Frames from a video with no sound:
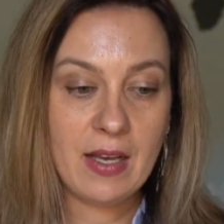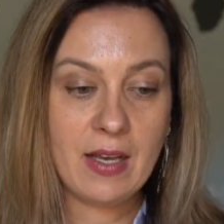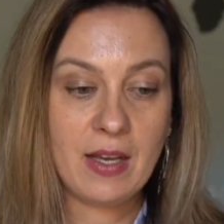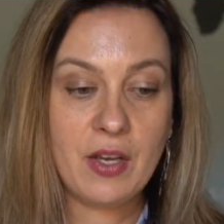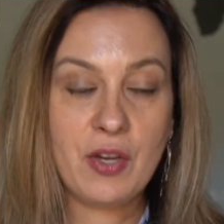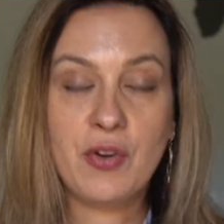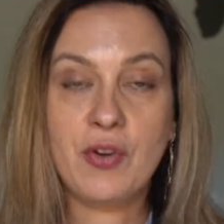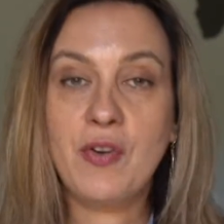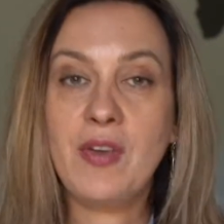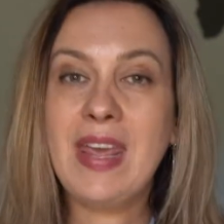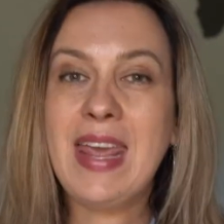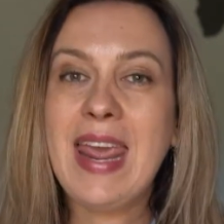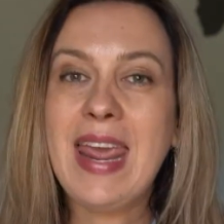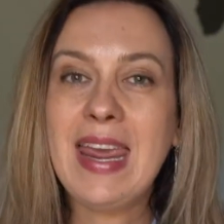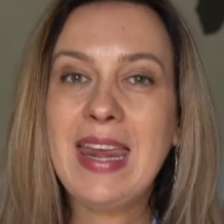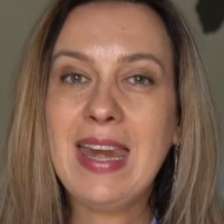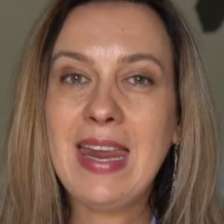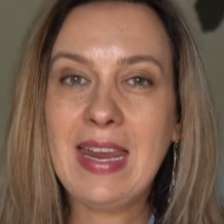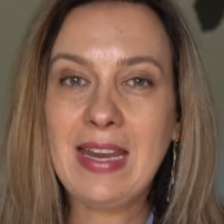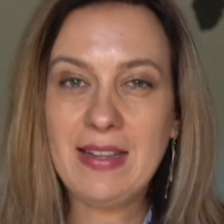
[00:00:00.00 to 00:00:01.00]

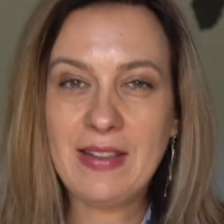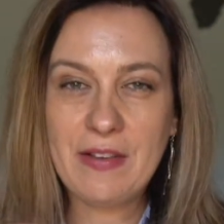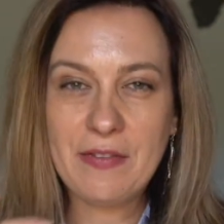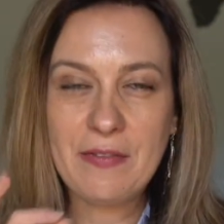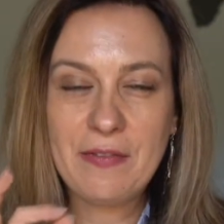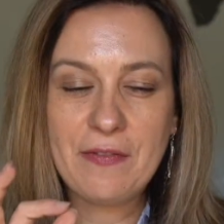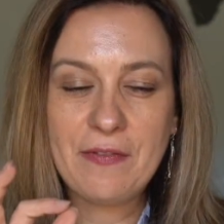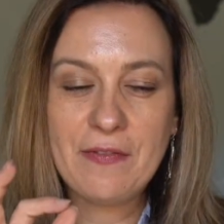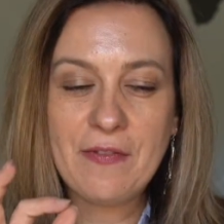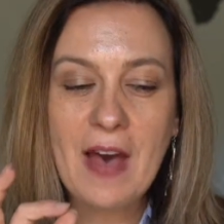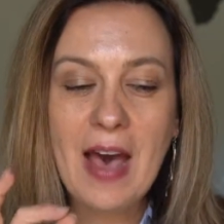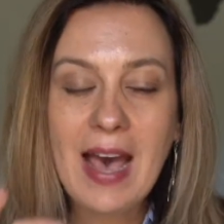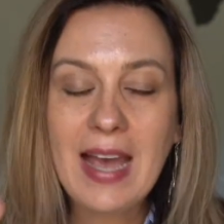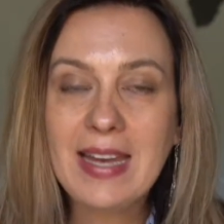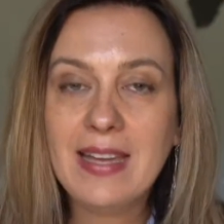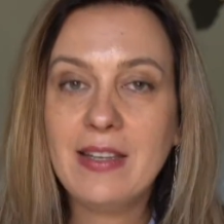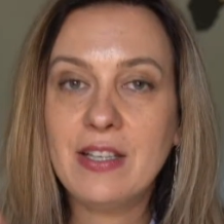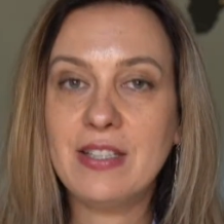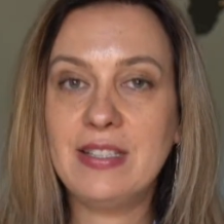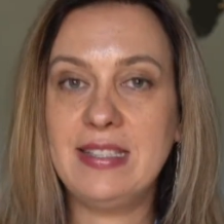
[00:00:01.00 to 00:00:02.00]
creating the
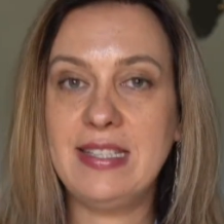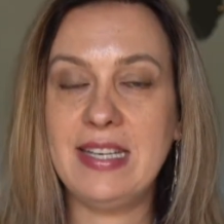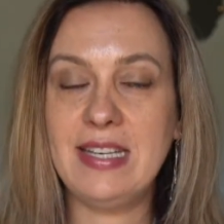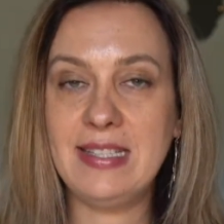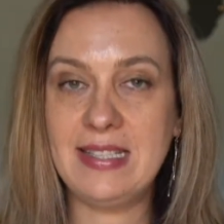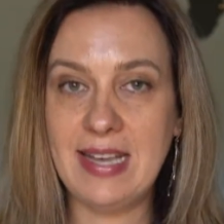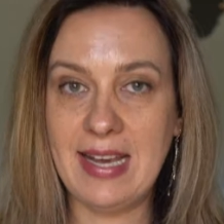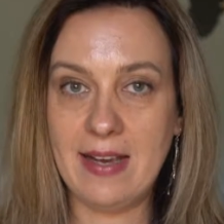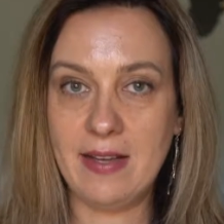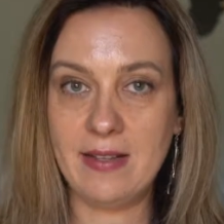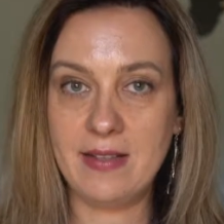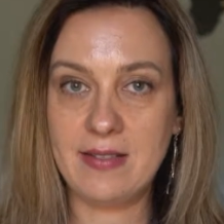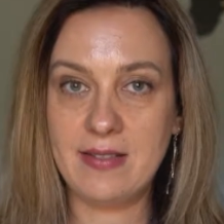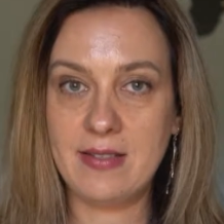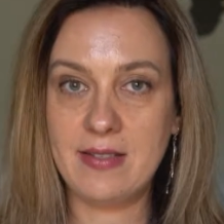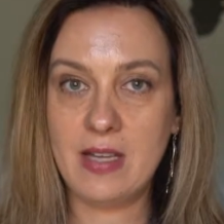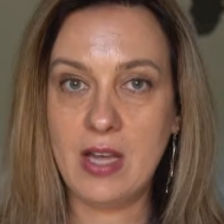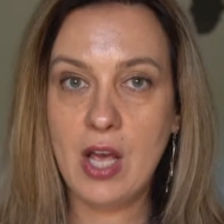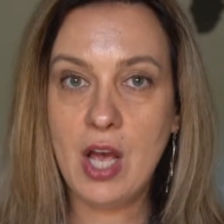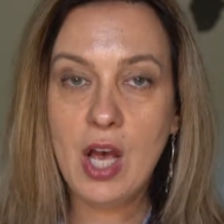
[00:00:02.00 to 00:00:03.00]
finer
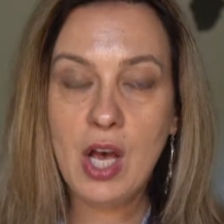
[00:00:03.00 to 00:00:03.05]
details,